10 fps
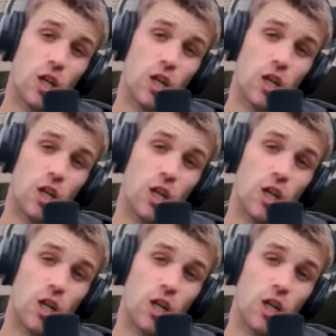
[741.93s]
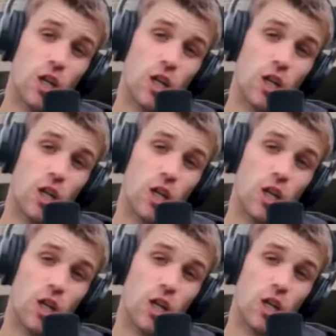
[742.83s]

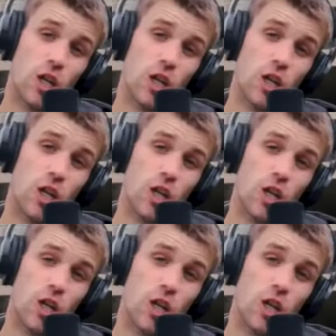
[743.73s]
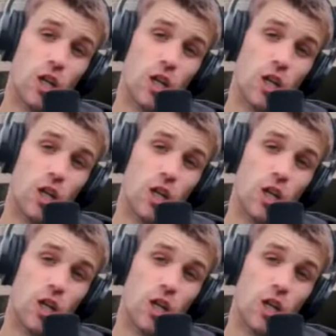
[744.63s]
(silence)